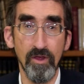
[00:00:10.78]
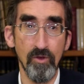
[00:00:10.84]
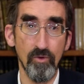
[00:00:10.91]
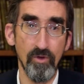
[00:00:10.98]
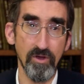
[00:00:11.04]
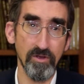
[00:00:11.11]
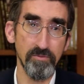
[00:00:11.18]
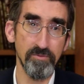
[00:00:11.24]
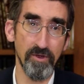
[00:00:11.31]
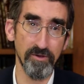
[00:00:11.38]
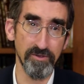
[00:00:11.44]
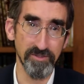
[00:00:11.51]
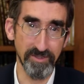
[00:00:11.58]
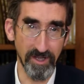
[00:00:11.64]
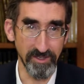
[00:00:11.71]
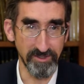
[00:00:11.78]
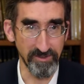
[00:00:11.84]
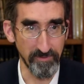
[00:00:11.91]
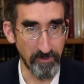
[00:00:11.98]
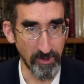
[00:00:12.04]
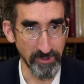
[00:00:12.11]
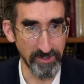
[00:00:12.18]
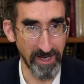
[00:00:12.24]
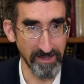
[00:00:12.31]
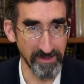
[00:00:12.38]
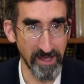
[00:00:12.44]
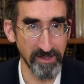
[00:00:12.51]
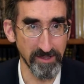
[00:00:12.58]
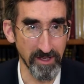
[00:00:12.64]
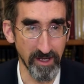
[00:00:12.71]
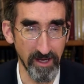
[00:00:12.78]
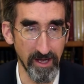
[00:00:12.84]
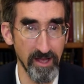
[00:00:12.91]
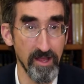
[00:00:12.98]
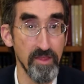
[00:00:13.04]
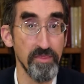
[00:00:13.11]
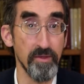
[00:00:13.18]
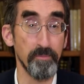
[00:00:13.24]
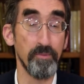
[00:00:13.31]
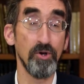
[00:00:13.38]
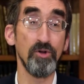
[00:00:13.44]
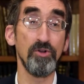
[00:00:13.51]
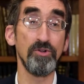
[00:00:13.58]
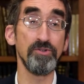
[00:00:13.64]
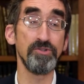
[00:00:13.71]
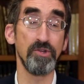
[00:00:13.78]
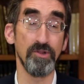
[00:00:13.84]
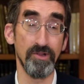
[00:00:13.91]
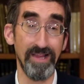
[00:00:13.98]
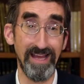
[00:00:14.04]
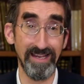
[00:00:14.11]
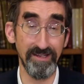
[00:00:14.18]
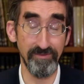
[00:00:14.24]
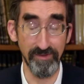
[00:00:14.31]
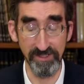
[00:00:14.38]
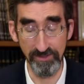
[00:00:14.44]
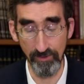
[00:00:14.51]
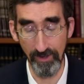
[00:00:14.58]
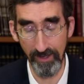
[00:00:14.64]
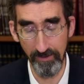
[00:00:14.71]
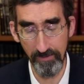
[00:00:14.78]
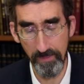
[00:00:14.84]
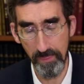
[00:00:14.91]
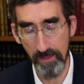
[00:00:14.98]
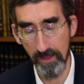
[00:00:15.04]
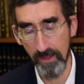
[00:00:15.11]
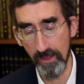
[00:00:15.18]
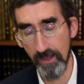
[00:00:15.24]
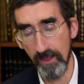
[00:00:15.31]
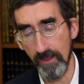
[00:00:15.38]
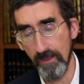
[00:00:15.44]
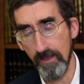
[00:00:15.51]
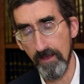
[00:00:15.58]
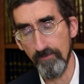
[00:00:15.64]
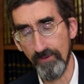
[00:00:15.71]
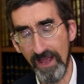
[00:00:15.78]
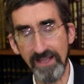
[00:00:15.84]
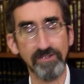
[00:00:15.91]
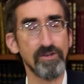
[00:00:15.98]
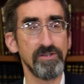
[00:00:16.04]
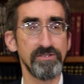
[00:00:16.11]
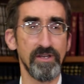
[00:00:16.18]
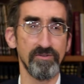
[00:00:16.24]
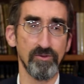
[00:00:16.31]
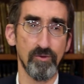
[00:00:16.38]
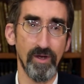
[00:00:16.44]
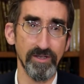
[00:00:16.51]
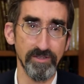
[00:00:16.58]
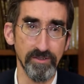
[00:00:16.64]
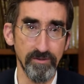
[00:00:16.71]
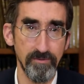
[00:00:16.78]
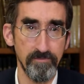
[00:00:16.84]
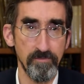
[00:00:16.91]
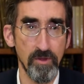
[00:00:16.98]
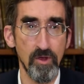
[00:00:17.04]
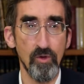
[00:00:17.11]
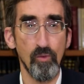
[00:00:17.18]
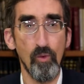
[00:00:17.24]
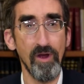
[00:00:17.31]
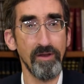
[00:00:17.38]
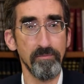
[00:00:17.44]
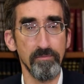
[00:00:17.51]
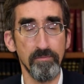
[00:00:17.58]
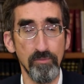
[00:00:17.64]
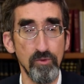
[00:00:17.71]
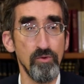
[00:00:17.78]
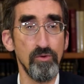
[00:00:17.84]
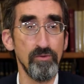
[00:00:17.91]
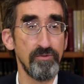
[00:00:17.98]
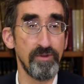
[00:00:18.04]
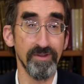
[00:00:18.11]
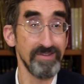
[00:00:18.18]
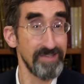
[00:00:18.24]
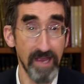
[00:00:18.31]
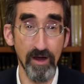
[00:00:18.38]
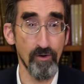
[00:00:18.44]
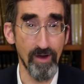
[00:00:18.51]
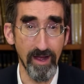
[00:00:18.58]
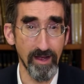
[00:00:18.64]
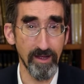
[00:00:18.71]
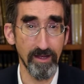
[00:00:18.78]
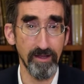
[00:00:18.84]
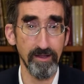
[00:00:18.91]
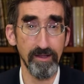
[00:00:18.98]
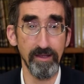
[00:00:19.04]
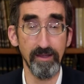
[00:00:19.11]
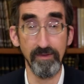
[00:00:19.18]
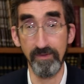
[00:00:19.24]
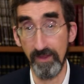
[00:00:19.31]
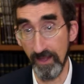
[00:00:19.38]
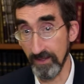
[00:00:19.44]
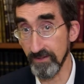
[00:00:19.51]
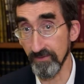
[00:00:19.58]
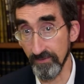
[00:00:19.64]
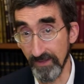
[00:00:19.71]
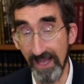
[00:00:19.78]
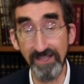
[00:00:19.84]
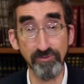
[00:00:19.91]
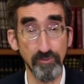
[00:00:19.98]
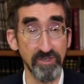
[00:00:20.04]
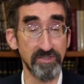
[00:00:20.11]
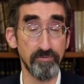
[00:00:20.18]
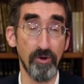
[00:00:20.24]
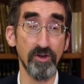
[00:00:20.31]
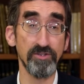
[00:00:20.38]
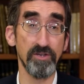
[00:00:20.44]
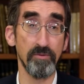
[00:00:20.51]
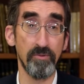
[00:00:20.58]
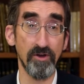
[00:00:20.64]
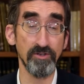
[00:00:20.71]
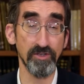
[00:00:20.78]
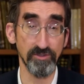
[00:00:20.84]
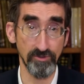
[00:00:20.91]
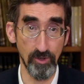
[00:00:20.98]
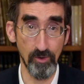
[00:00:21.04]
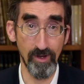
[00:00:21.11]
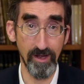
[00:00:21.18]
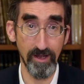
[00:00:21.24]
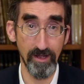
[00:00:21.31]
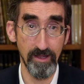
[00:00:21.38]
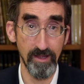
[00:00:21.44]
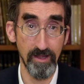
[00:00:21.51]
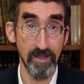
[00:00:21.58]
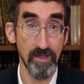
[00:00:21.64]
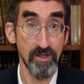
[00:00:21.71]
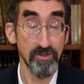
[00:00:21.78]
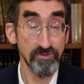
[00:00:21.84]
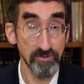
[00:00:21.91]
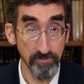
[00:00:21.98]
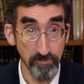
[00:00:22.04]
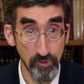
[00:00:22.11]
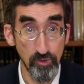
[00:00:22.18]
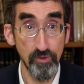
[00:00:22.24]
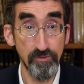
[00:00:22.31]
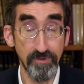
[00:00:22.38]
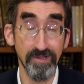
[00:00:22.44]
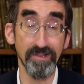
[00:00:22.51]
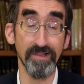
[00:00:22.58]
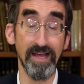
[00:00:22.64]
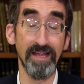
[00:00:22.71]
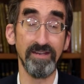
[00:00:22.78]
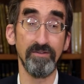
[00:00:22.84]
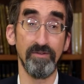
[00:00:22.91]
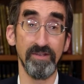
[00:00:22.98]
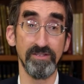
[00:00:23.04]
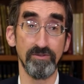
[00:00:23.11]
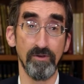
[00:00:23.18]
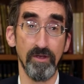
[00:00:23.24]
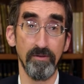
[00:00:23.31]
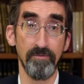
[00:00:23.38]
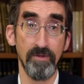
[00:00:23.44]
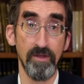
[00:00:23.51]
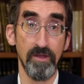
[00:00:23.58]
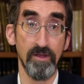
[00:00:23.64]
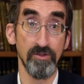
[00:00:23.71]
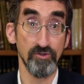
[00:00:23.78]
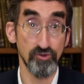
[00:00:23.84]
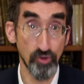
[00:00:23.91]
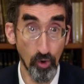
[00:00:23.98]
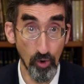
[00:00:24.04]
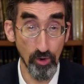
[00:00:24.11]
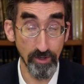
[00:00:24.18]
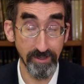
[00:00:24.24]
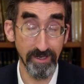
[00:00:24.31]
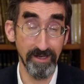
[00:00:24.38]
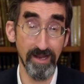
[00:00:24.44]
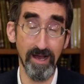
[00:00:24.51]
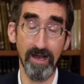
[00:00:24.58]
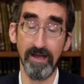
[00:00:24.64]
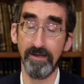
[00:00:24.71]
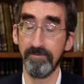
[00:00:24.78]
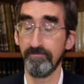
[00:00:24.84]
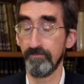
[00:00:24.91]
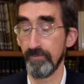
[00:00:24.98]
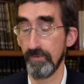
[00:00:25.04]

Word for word: Welcome to our discussion of Parshat Lech the pull to the land of Israel. If we ask ourselves a question, what moved Terach in the end of last week's Parsha, Parshat Noah, to move to the land of Israel, toward Canaan?